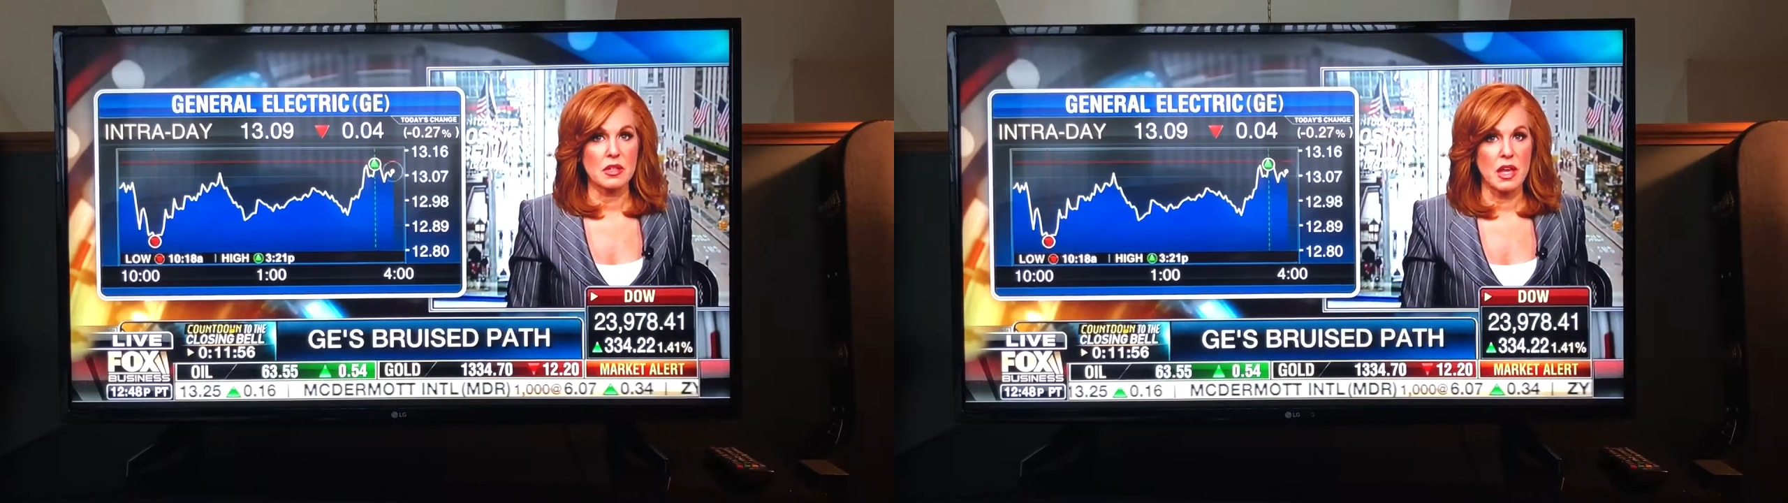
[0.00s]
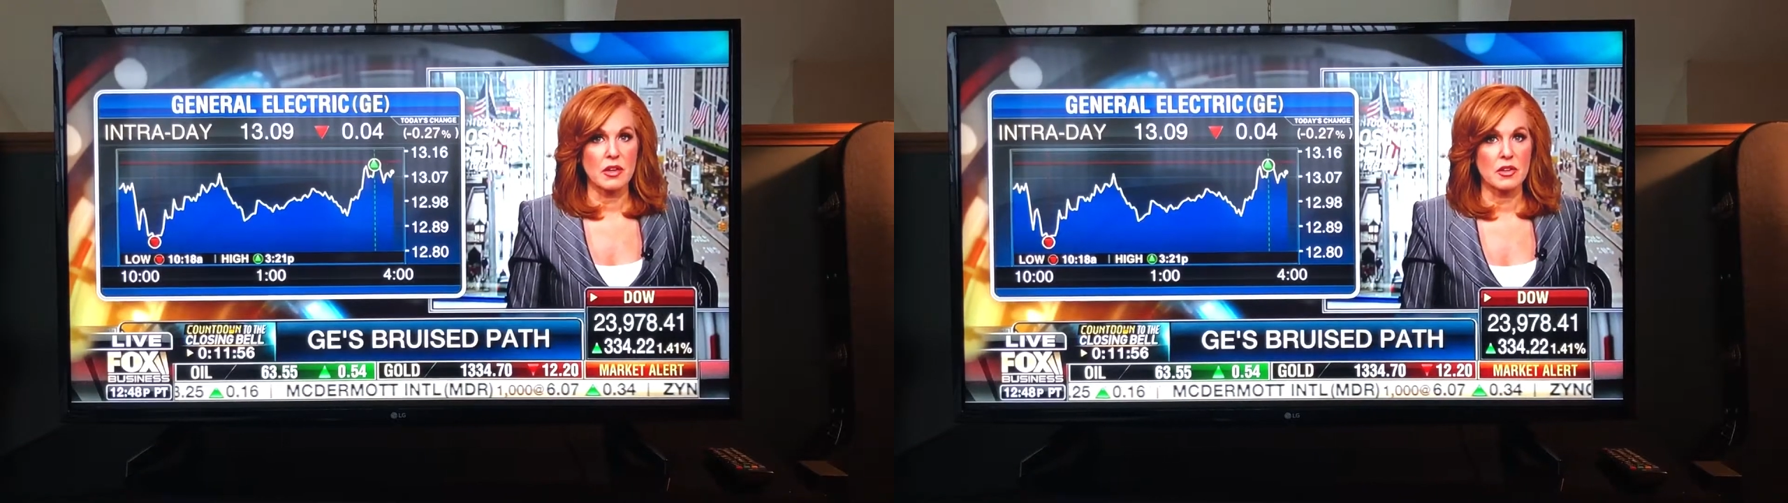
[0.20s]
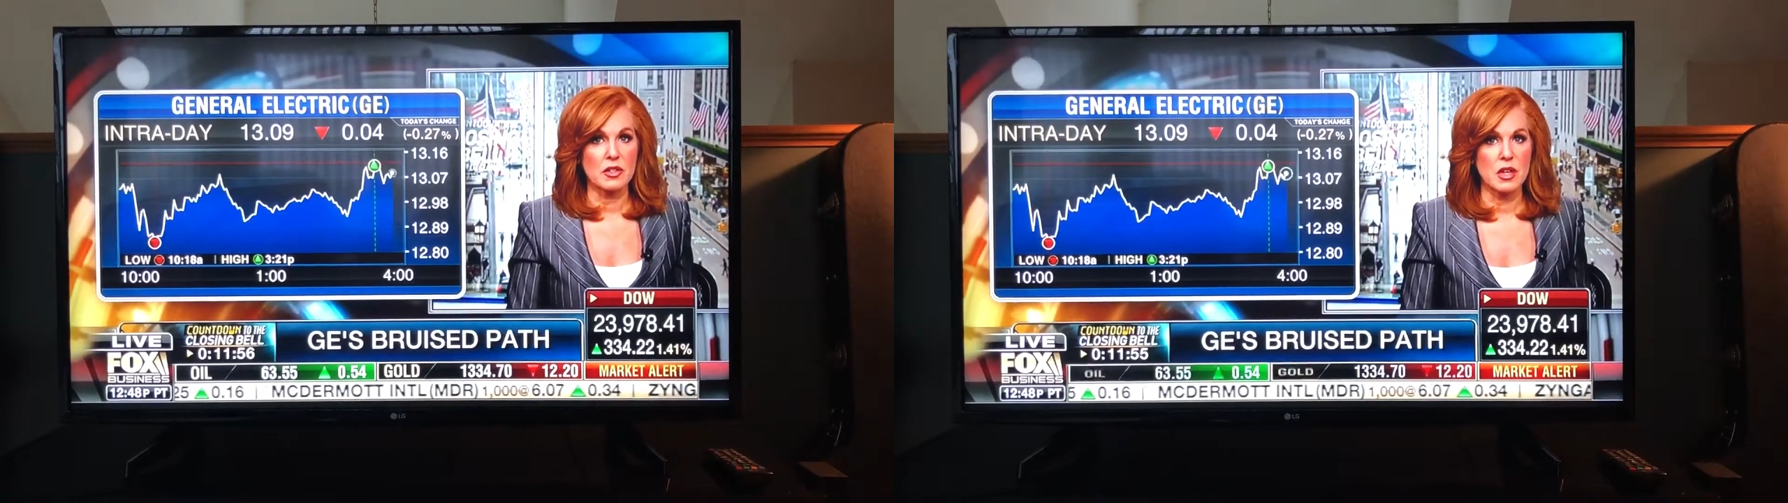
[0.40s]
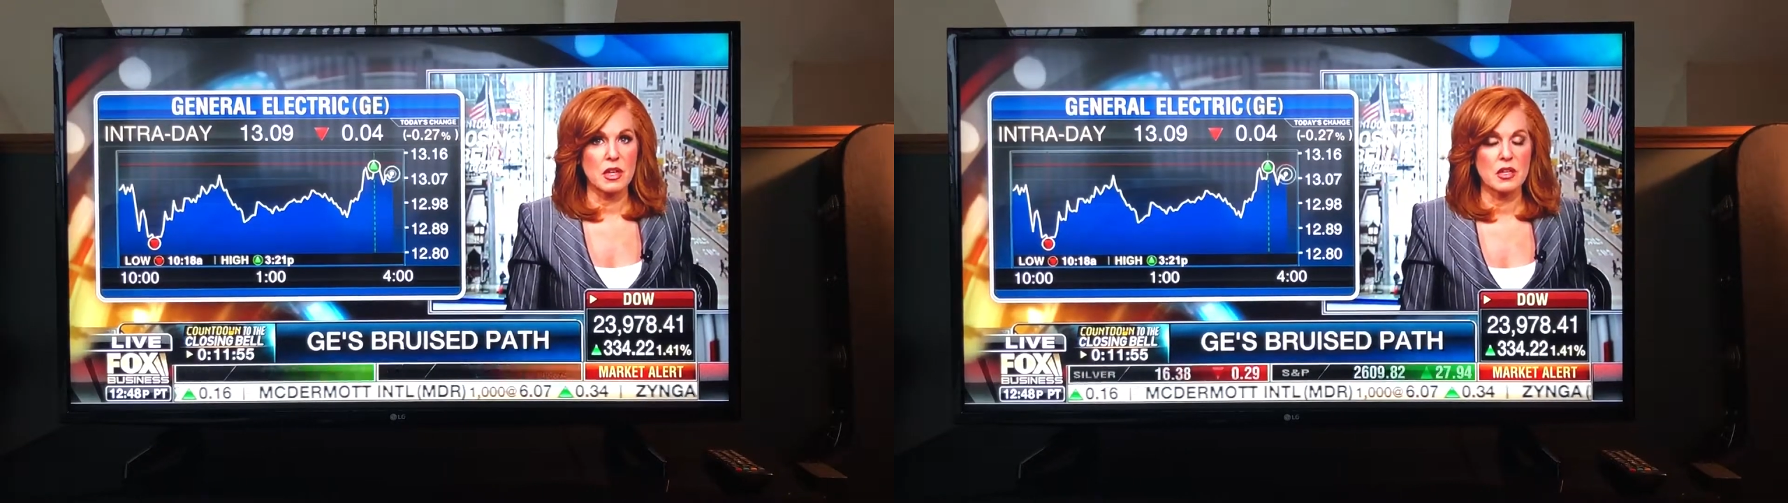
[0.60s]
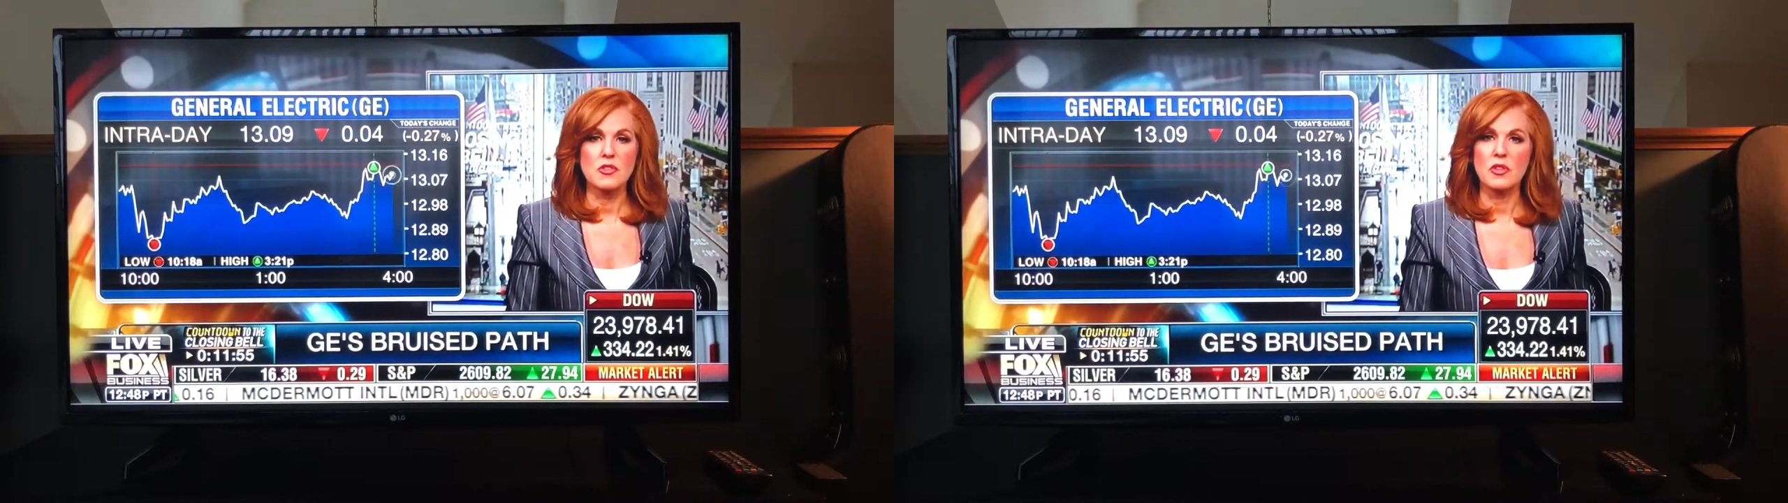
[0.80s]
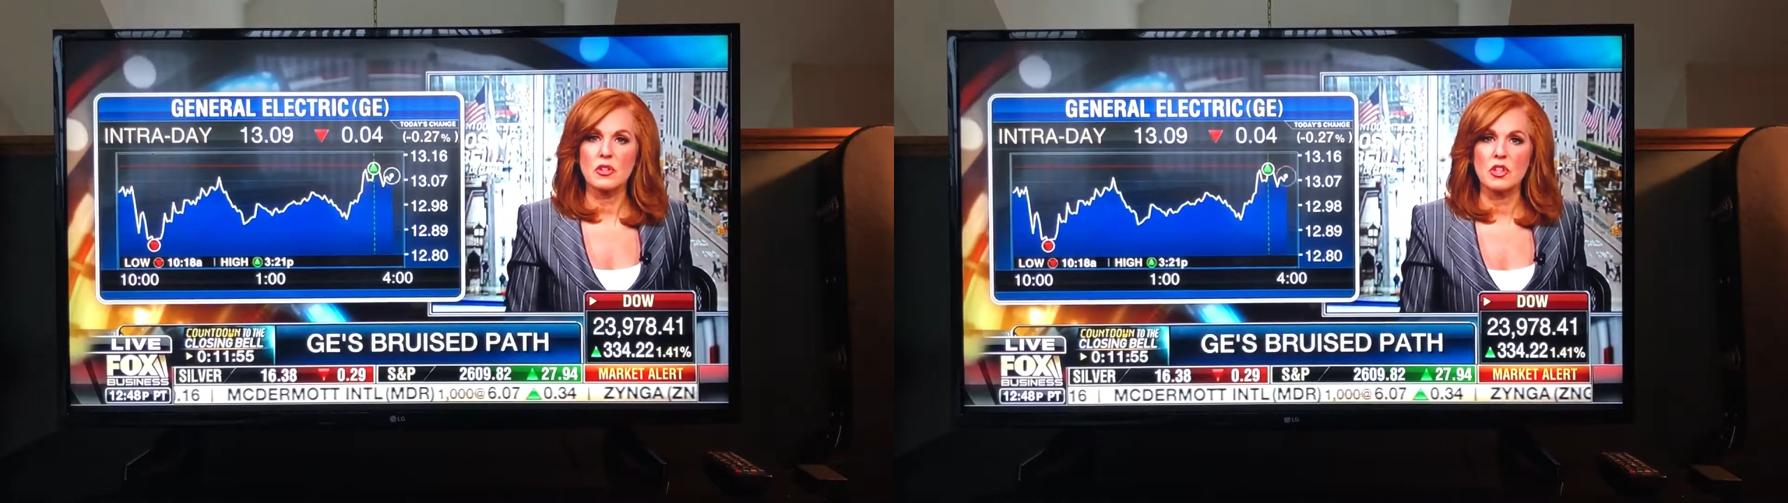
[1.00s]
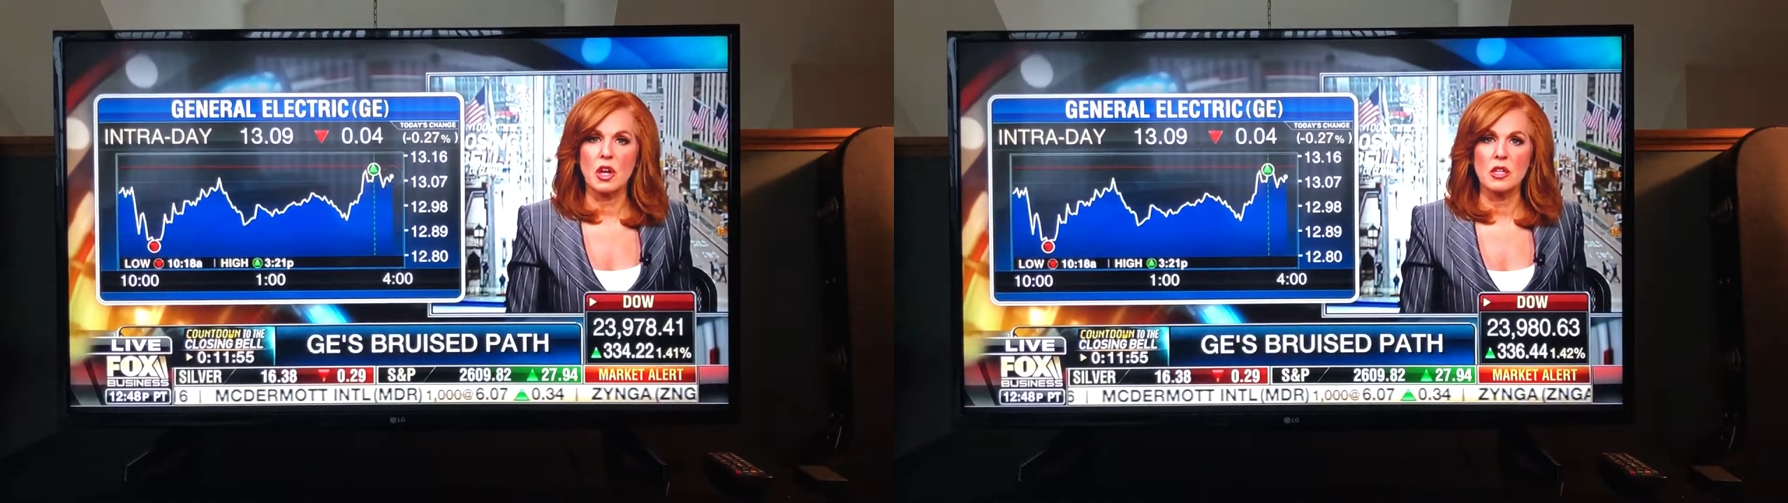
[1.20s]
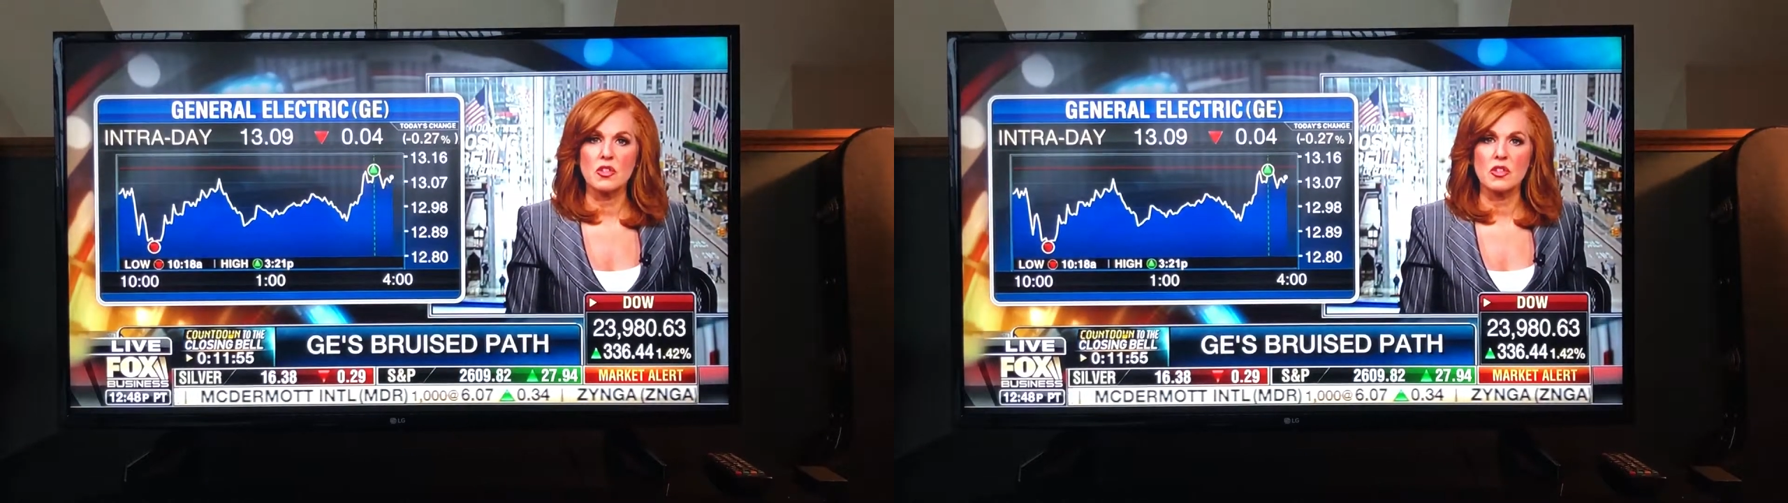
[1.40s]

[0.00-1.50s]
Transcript: laggard as the industrial giant